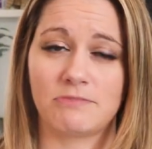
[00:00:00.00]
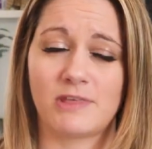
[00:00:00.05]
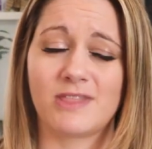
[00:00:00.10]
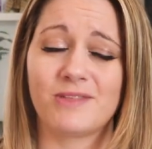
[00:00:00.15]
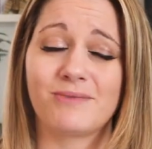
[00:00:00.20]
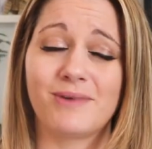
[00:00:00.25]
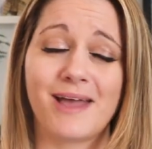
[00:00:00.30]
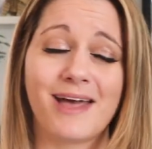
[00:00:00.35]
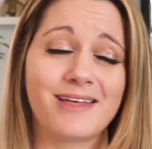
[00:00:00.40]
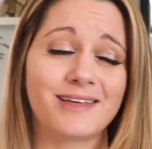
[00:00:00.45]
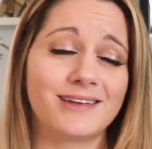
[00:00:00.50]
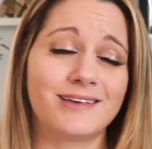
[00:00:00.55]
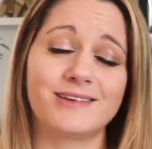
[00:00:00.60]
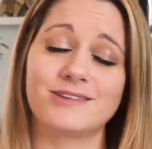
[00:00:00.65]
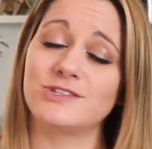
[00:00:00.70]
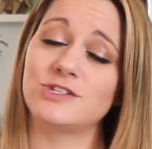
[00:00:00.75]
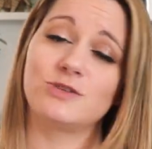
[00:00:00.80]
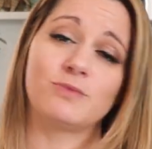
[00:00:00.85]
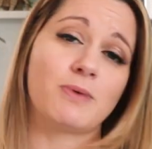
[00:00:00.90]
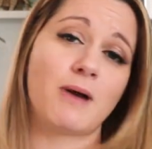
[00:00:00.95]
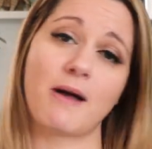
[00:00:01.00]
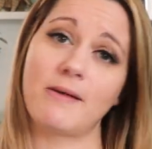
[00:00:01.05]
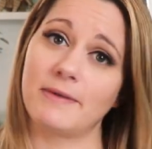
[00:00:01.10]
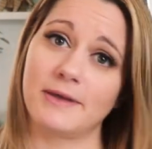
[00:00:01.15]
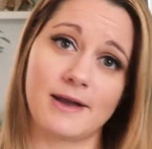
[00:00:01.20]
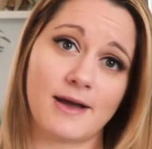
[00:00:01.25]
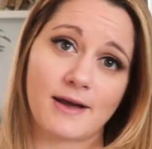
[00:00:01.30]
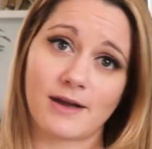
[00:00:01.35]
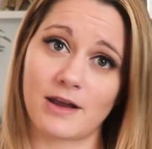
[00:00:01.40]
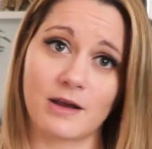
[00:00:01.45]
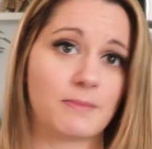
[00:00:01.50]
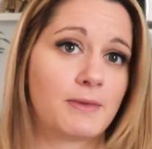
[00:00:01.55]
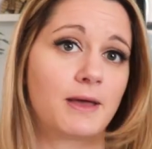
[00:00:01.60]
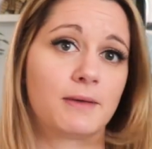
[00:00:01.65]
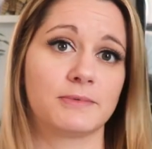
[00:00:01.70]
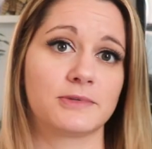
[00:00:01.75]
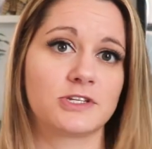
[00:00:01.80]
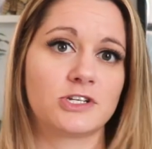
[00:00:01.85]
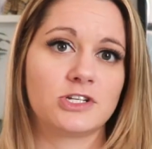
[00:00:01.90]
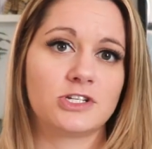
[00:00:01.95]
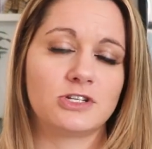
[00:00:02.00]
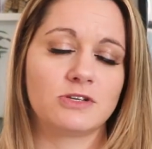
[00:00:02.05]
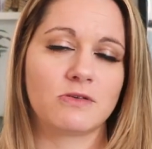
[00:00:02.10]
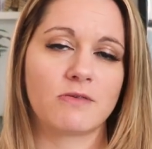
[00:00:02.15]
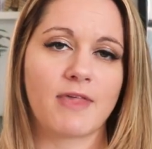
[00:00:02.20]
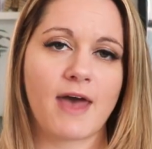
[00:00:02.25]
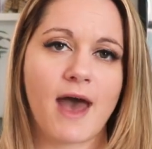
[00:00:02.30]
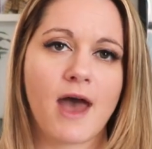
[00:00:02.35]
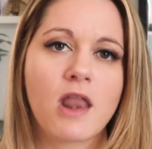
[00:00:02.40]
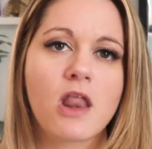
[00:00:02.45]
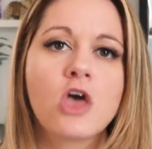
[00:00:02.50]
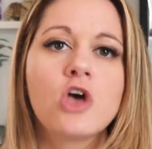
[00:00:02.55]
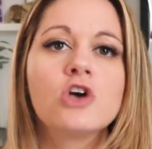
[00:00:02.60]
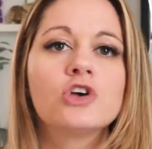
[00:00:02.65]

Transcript: And the reality is, you're probably not going to be able to do that.